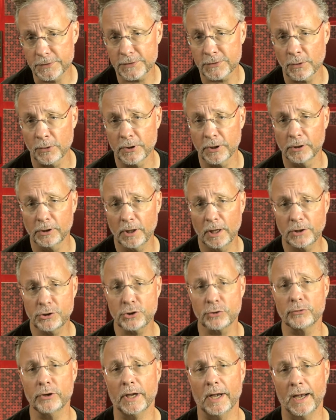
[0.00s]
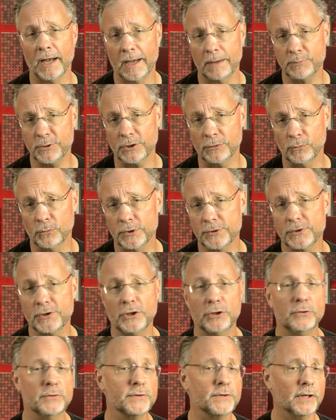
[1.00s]
so the luxury option was
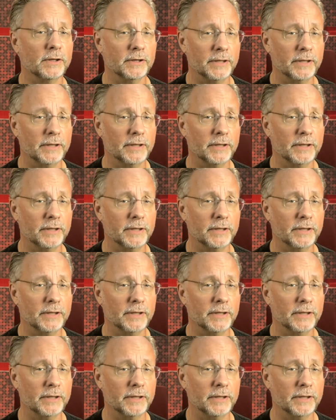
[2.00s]
to use the